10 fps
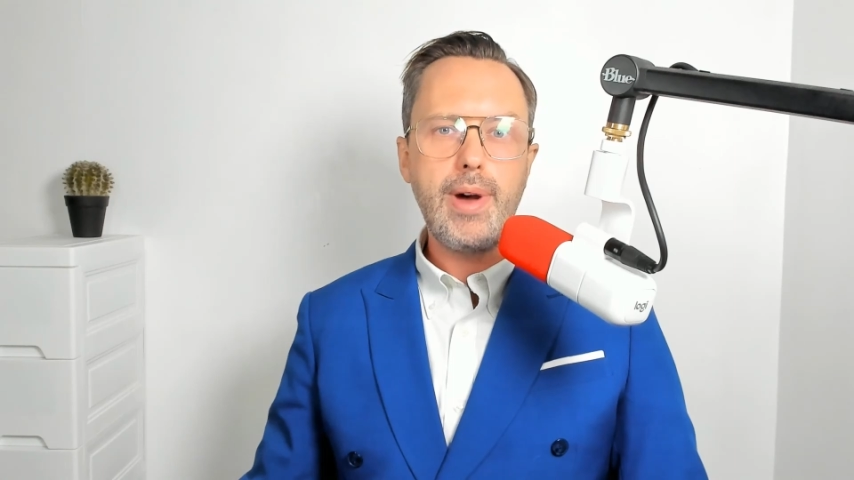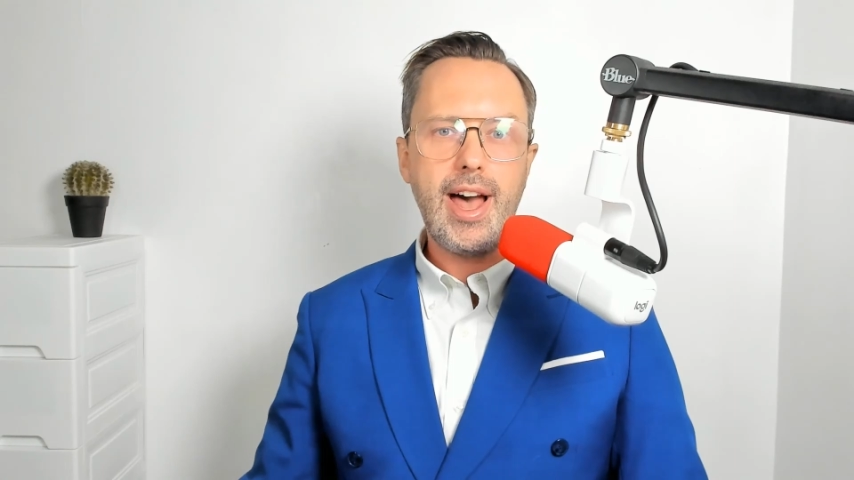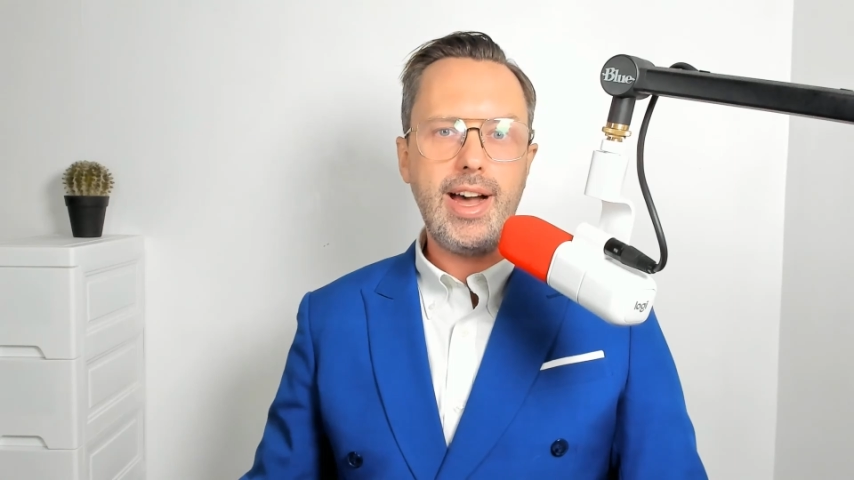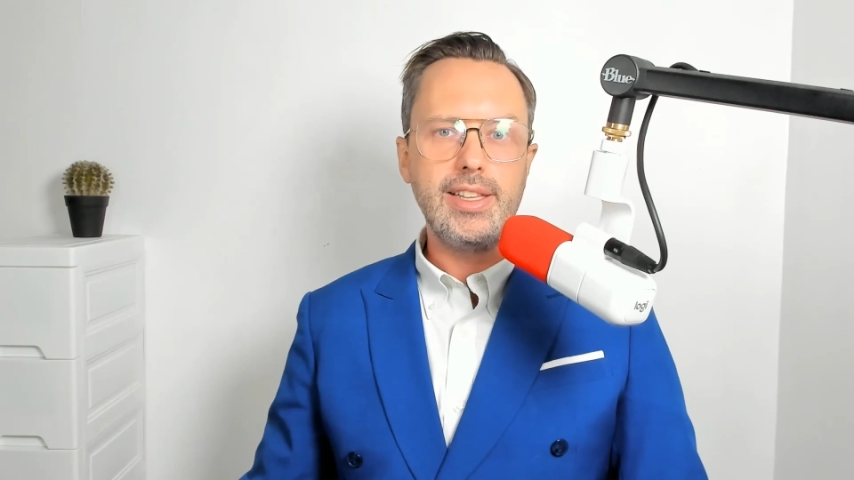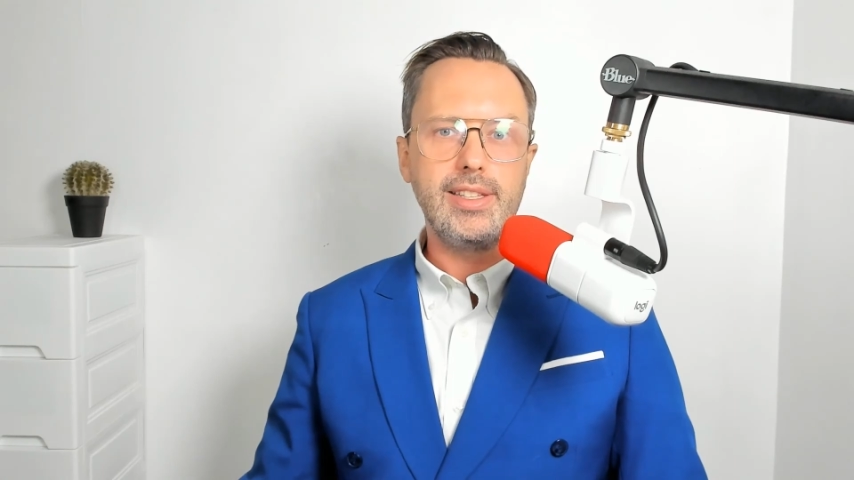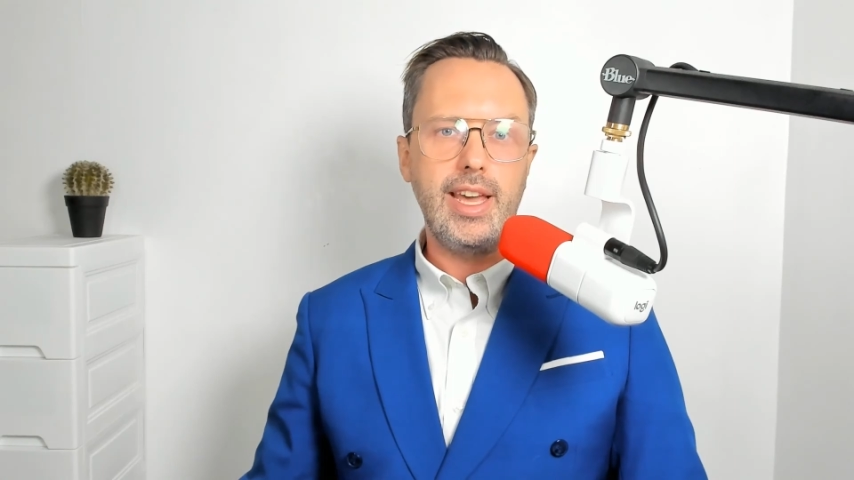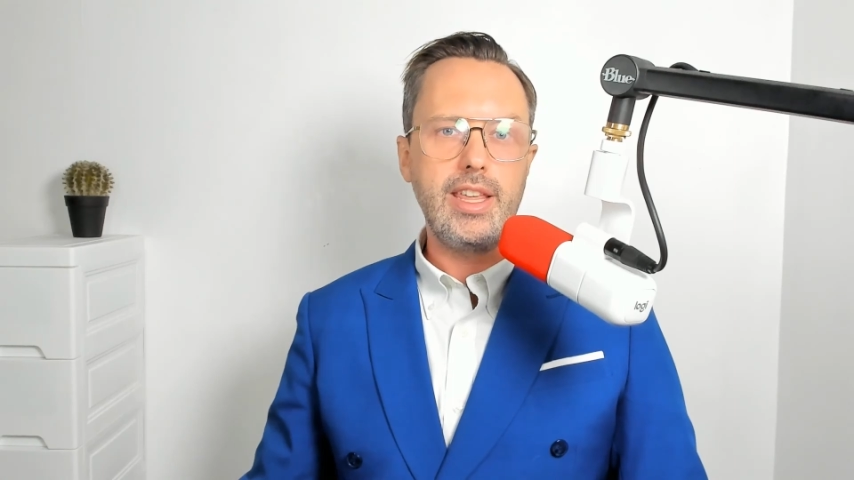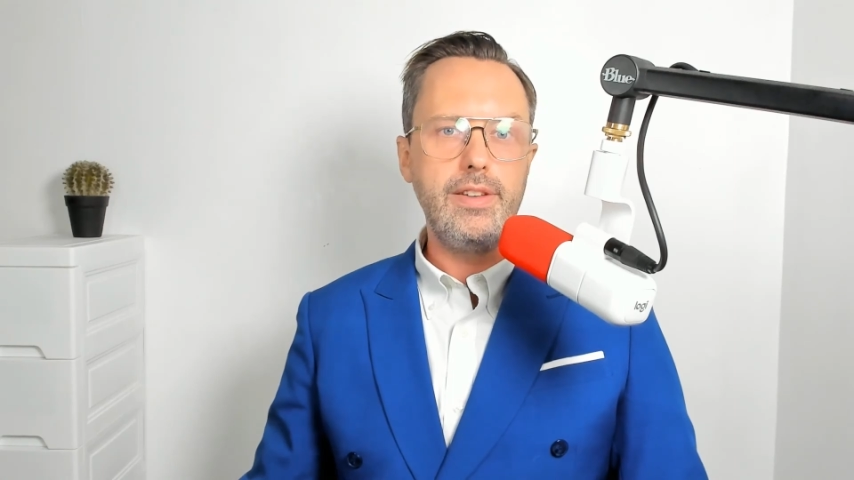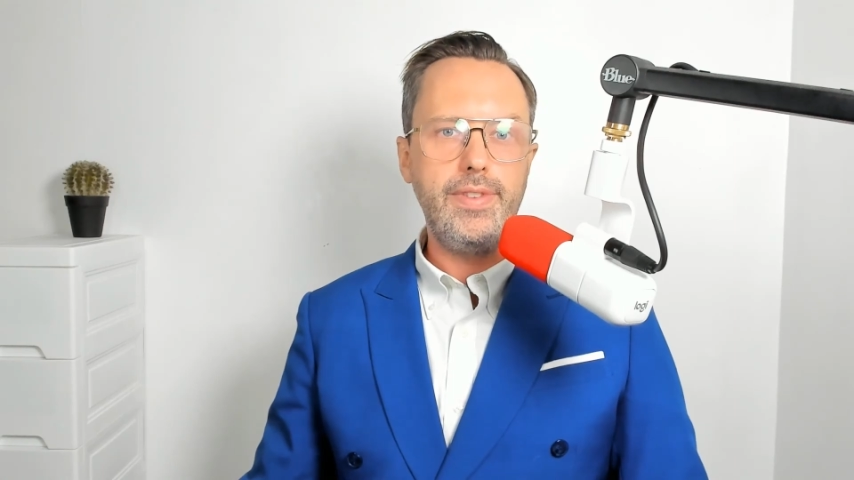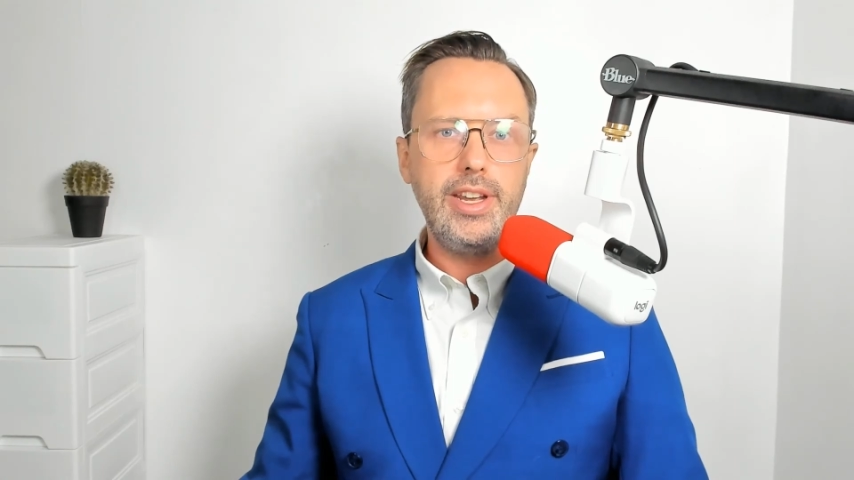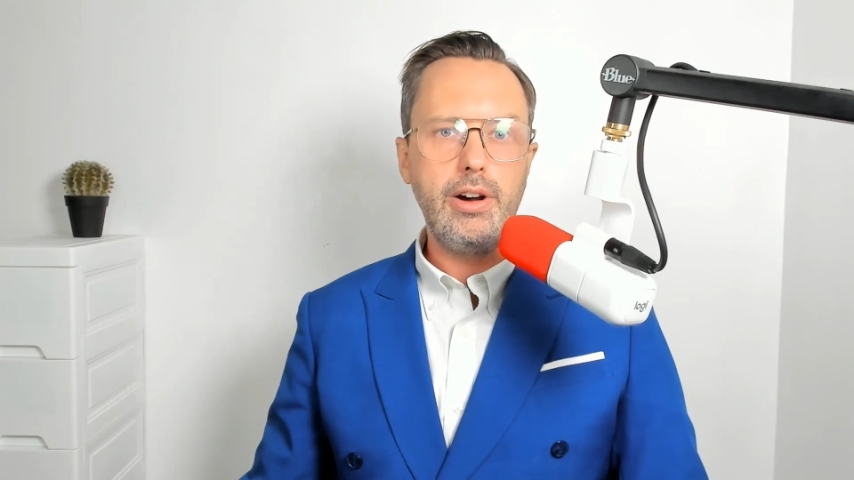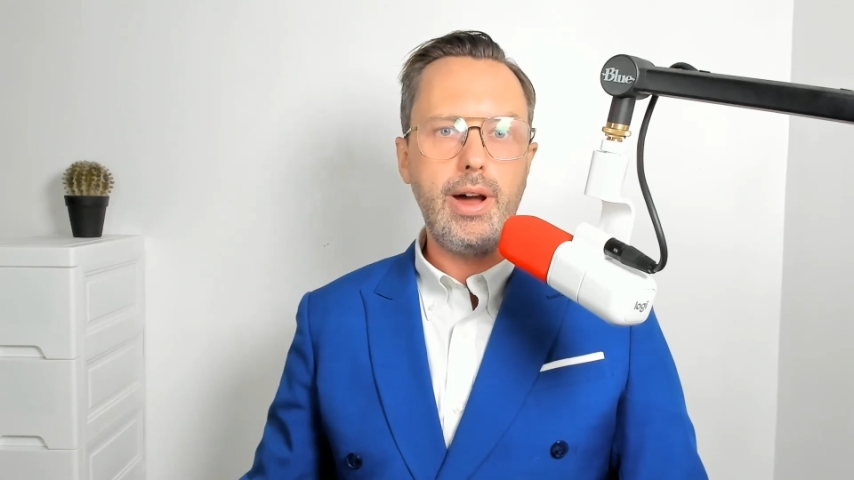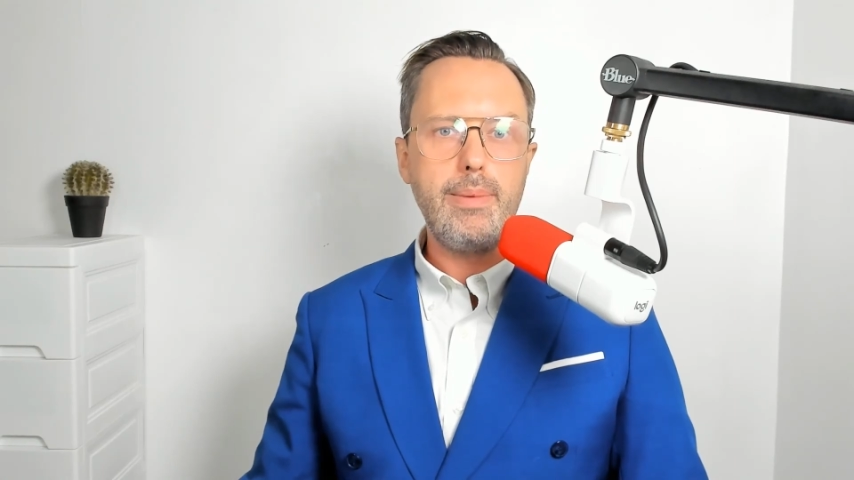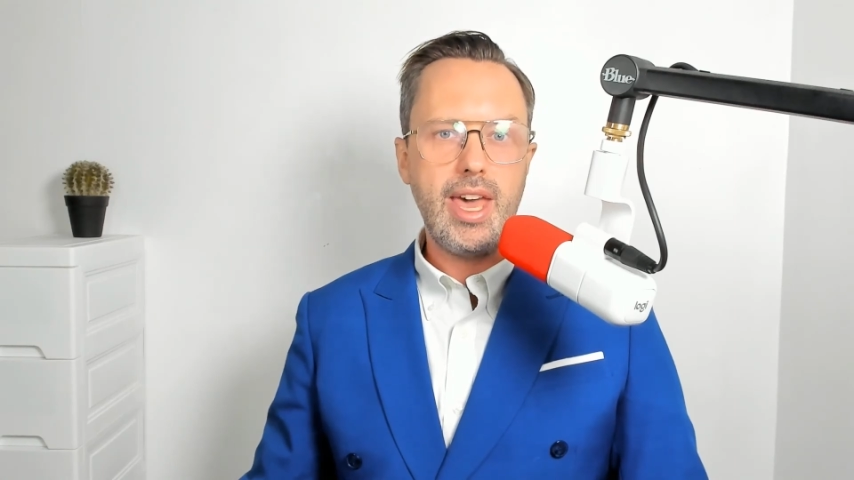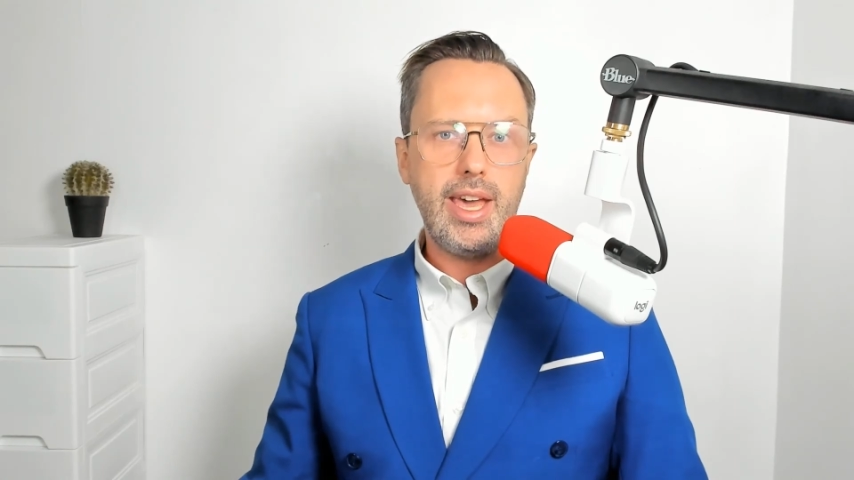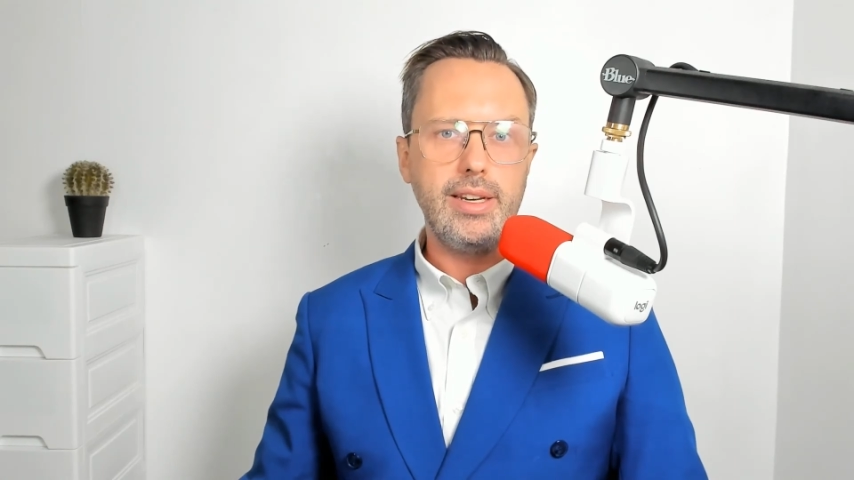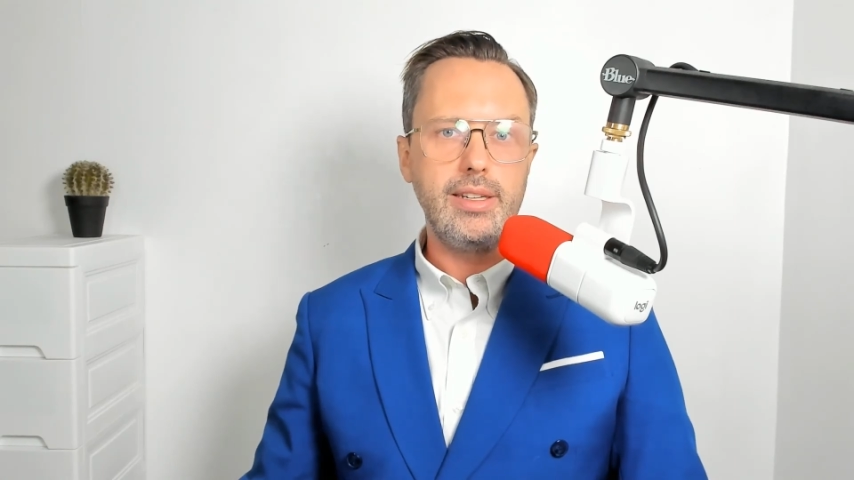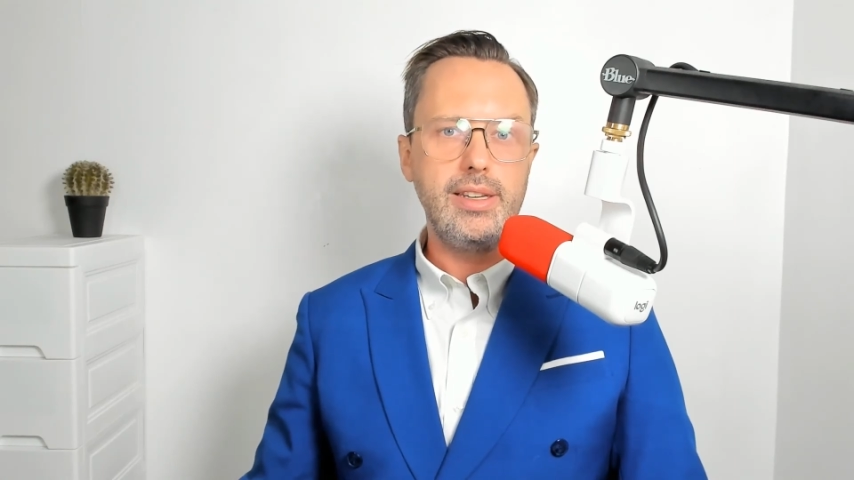ads like the video I made